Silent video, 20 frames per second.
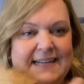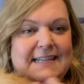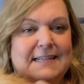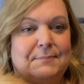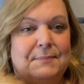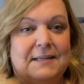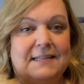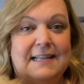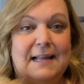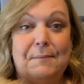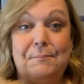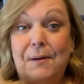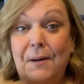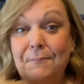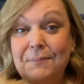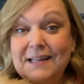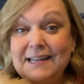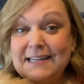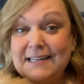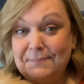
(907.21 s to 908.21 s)
smells like
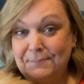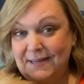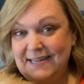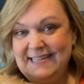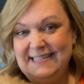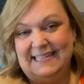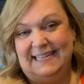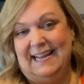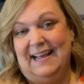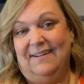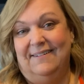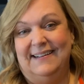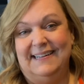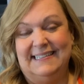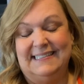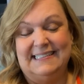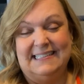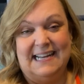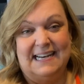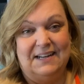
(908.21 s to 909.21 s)
pumpkin spice now
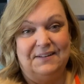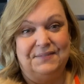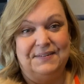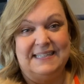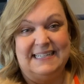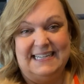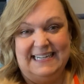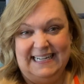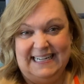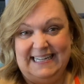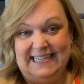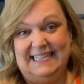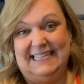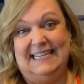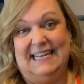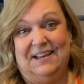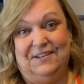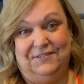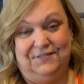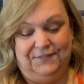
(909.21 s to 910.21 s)
instead of stinky
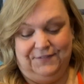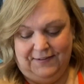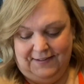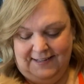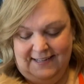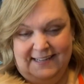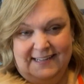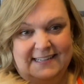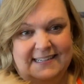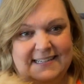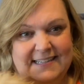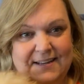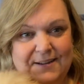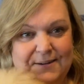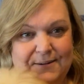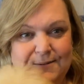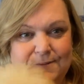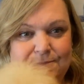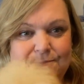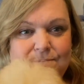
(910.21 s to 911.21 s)
stuff.
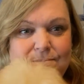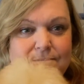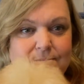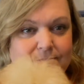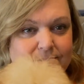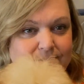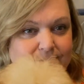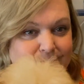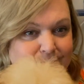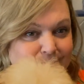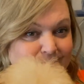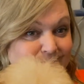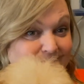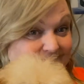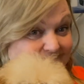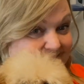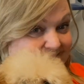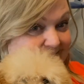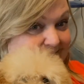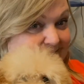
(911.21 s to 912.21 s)
So
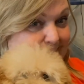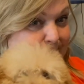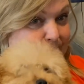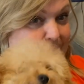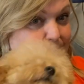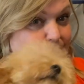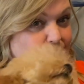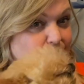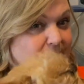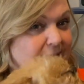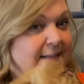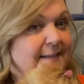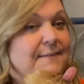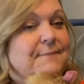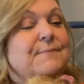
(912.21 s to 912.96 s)
that's my boy.